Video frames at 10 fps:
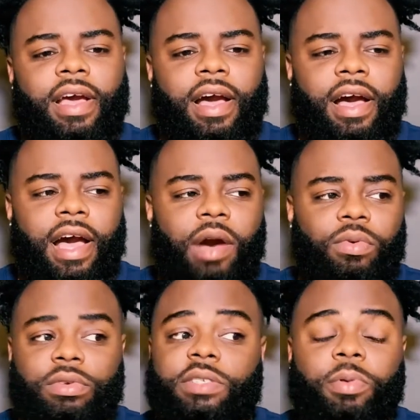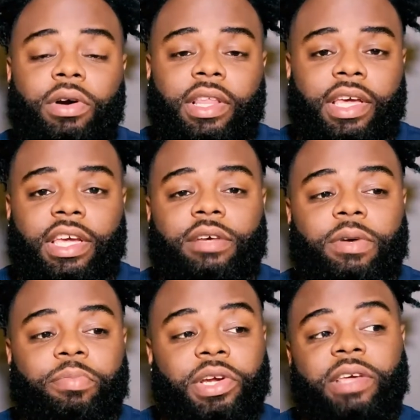I won't spoil it here,
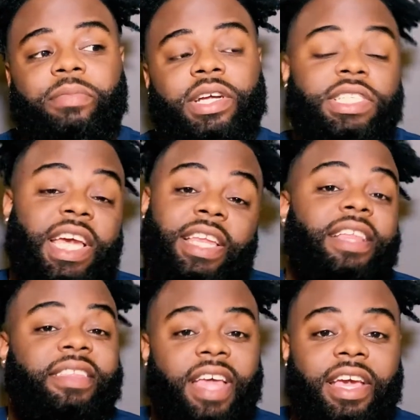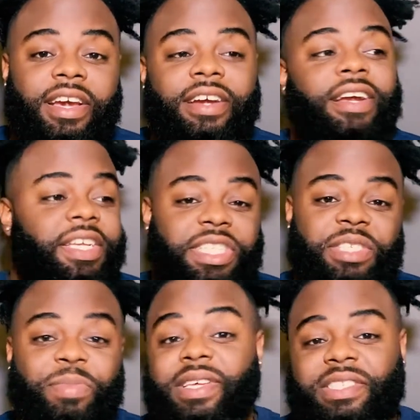but pretty much he didn't thank her and she's
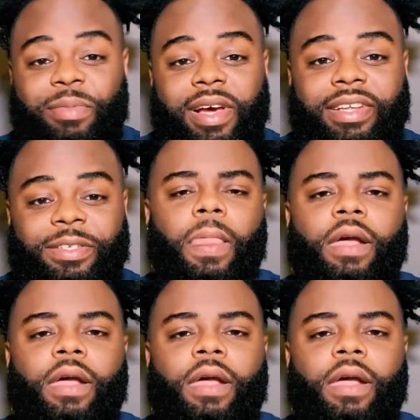pissed about it.